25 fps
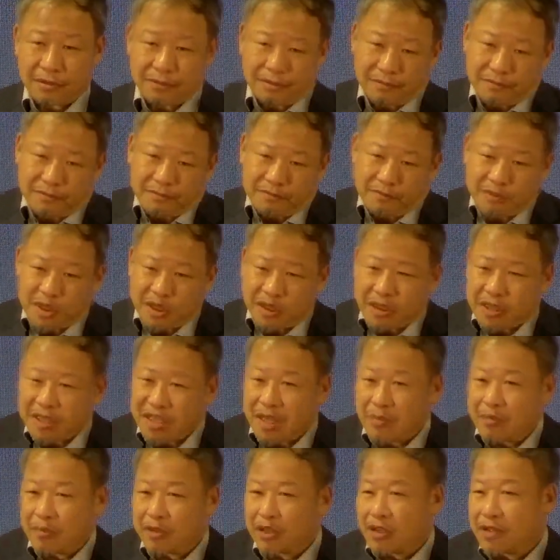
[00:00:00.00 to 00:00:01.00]
Because
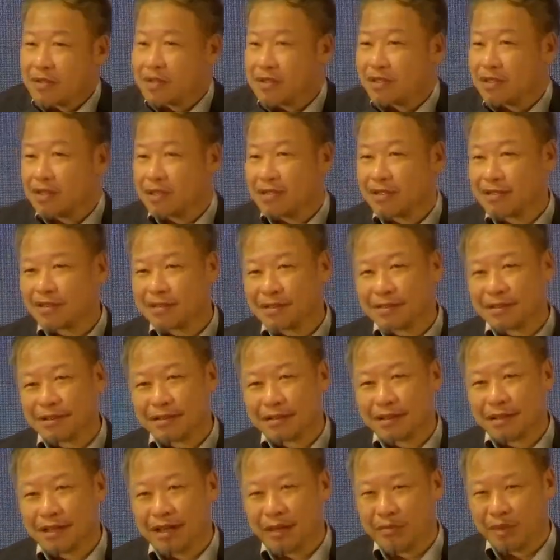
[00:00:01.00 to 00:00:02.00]
I'm Consulus,
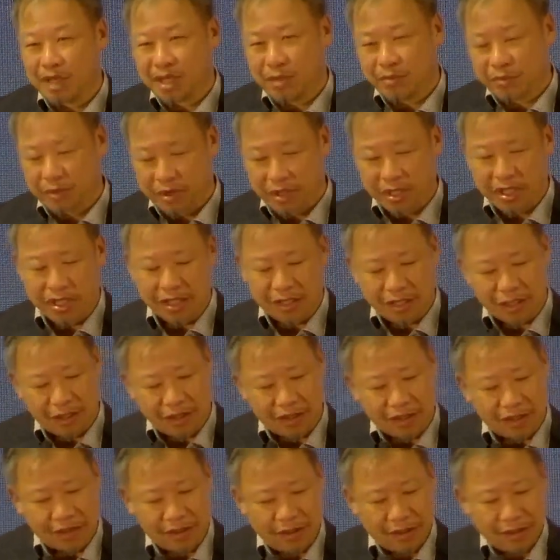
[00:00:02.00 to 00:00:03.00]
I'm coming here
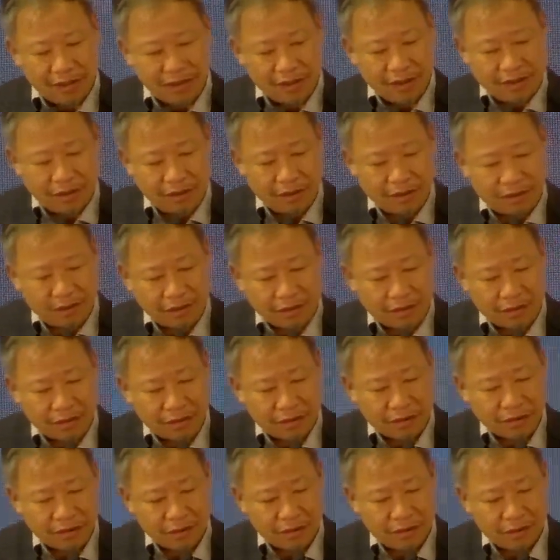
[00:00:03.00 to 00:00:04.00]

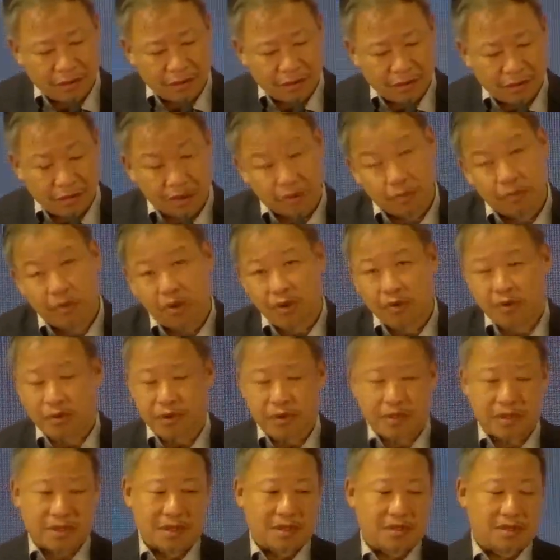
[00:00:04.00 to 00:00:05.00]
to
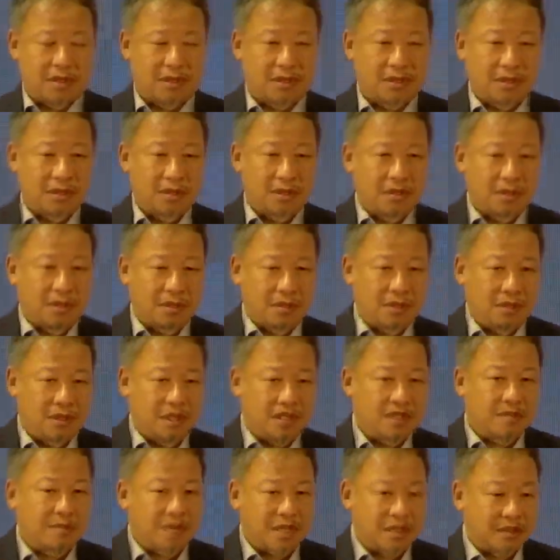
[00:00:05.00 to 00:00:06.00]
propose this
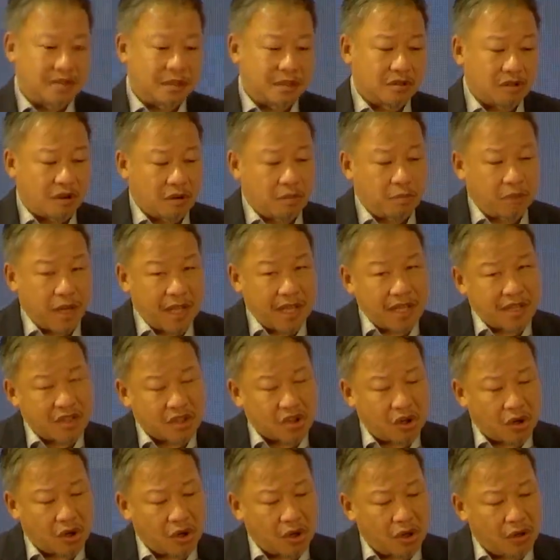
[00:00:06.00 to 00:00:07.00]
method called place
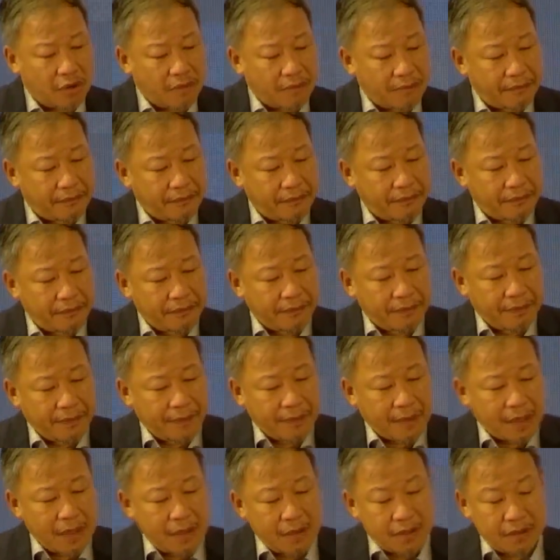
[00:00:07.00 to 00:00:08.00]
call.
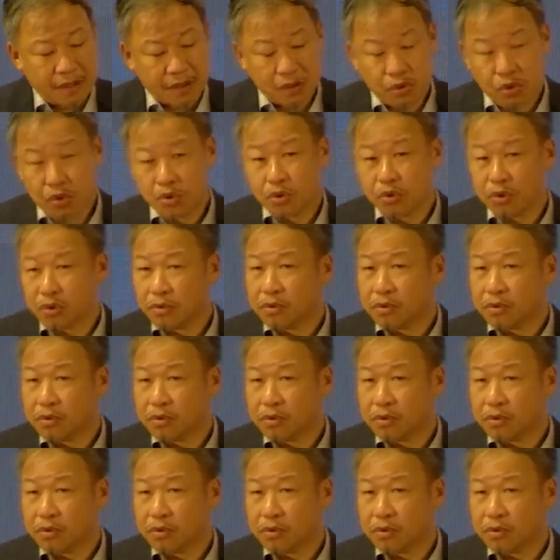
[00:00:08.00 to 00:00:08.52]
The who.